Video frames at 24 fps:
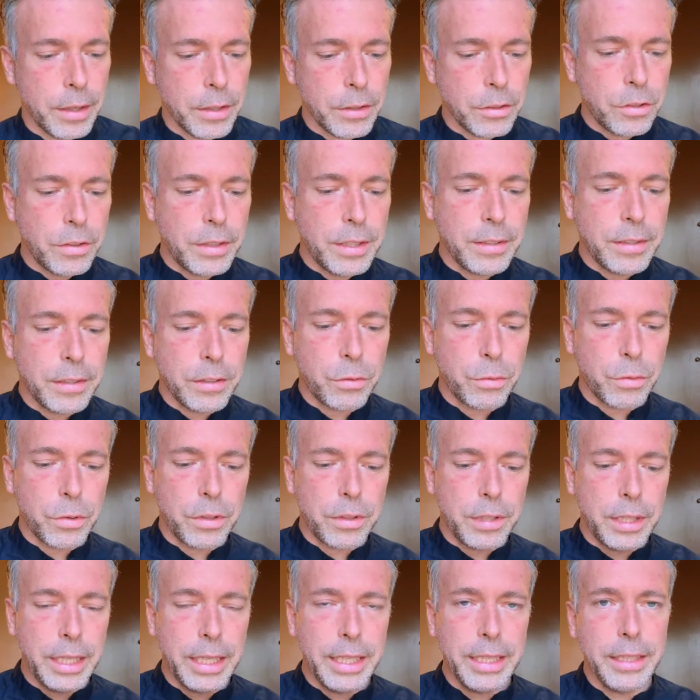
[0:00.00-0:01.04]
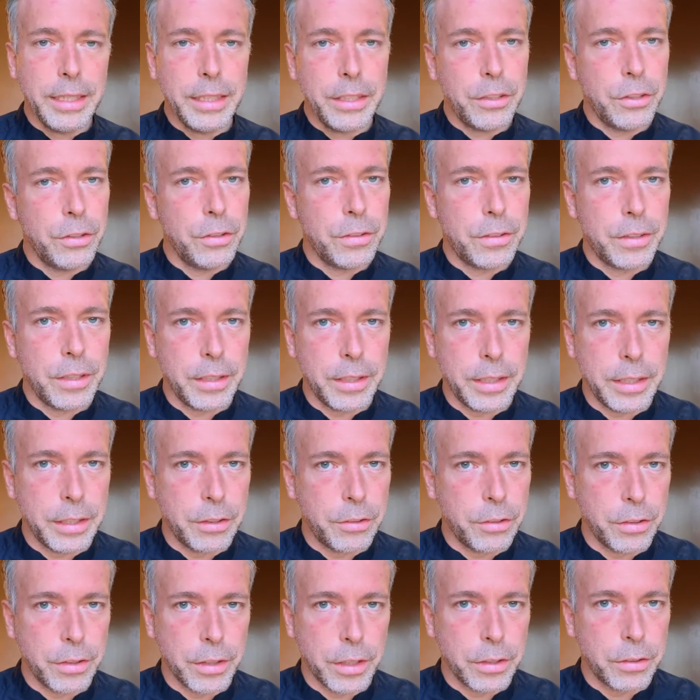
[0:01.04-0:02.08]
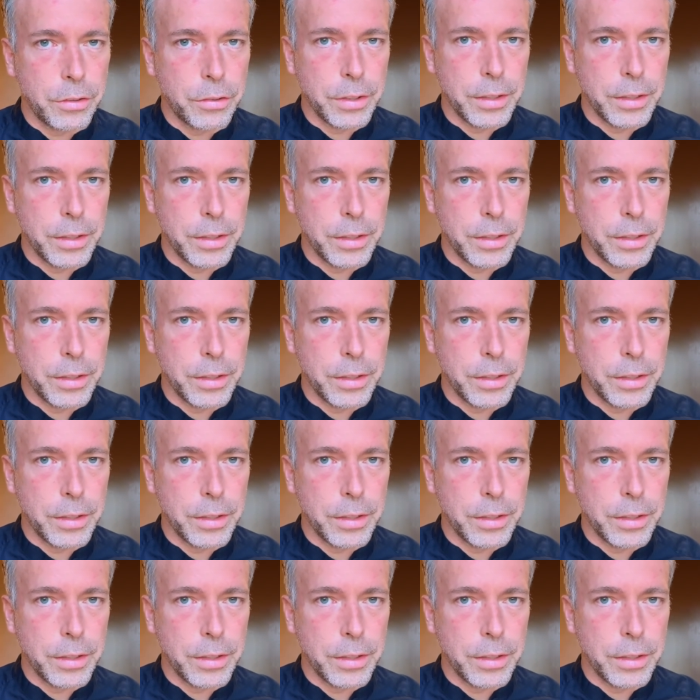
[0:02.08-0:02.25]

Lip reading: So this is routinely used in the introductory